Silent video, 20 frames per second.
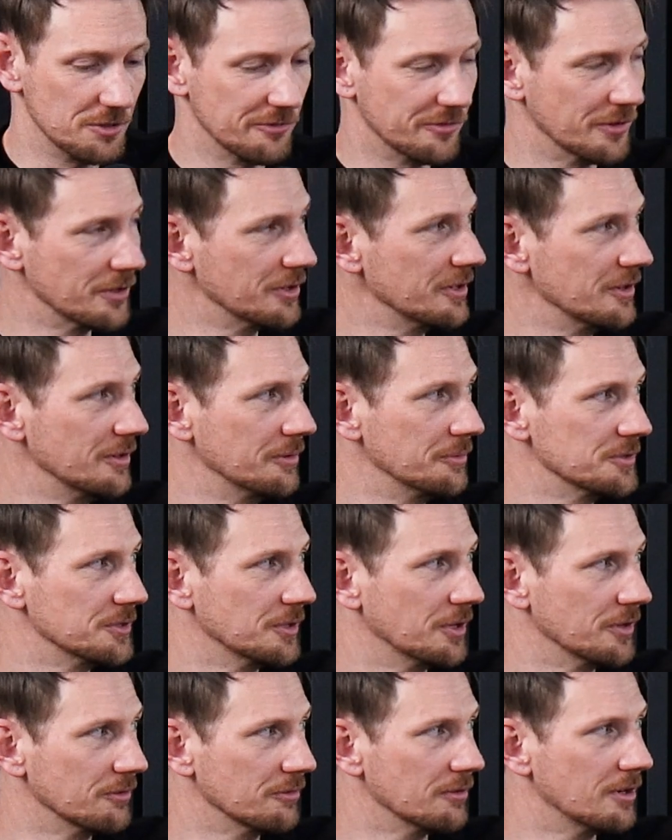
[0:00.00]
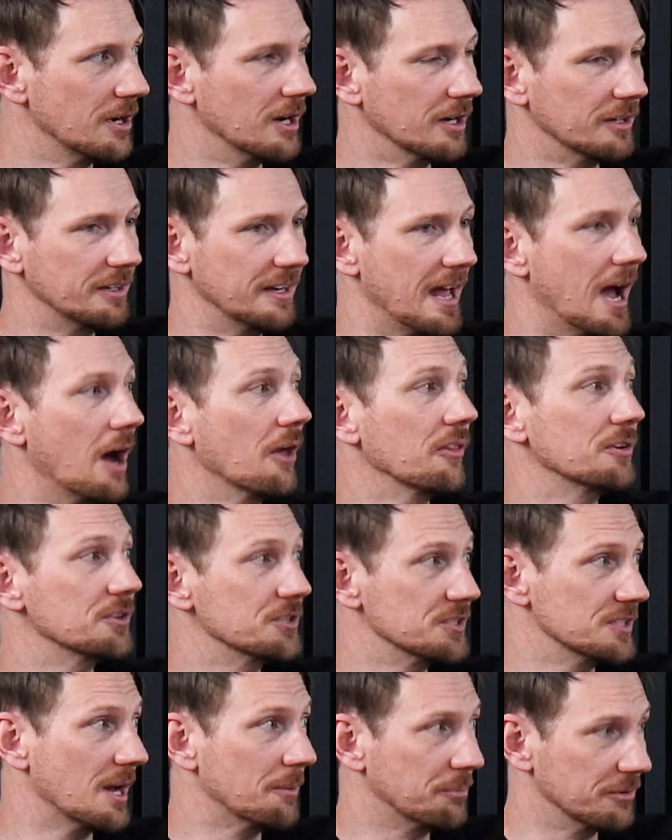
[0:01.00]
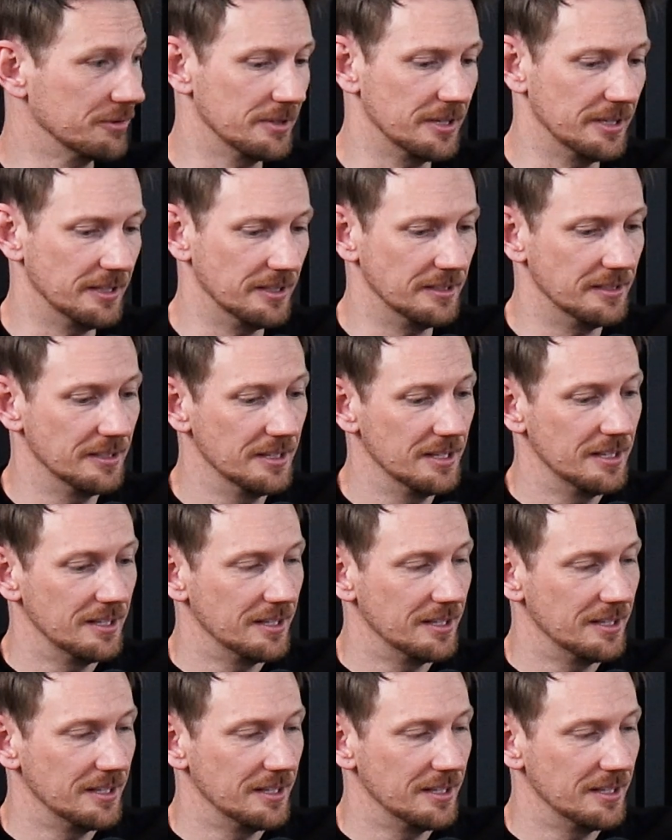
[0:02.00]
or Verna that was on the rock, now they're separated.